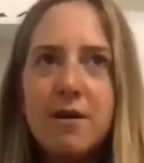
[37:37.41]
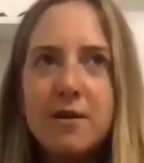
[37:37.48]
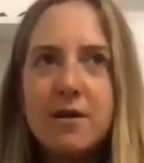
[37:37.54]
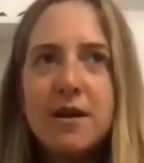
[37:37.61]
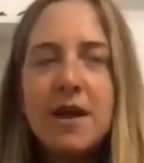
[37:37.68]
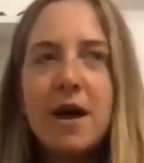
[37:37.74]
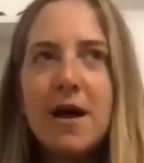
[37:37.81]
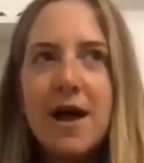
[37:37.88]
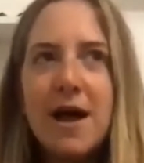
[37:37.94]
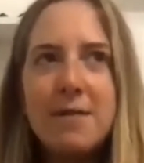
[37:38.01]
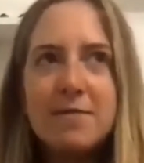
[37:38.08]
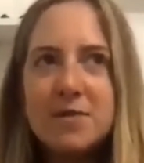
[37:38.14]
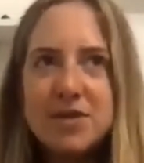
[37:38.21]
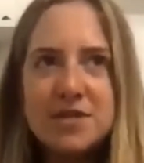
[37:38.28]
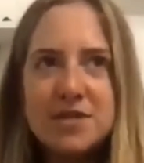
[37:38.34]
early on,
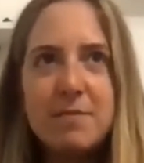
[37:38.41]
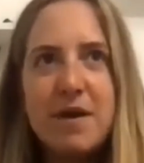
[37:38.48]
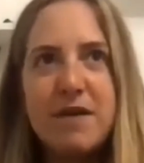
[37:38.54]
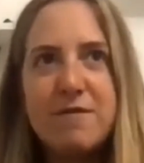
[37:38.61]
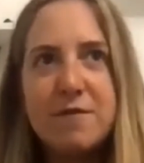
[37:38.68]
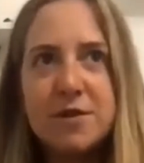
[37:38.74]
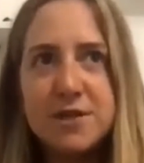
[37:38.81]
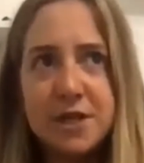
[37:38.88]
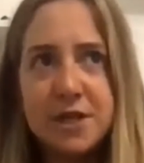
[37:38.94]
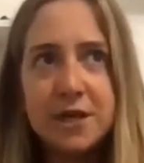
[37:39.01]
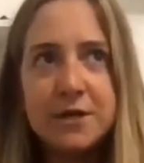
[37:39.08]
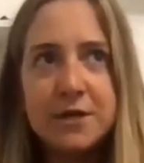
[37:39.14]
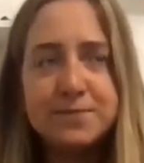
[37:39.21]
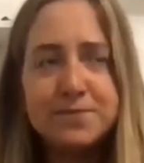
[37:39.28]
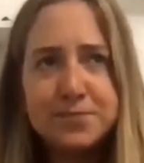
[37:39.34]
I'm just in my first
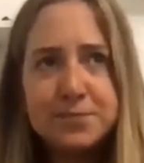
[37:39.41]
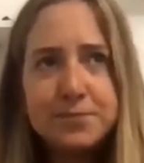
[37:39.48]
year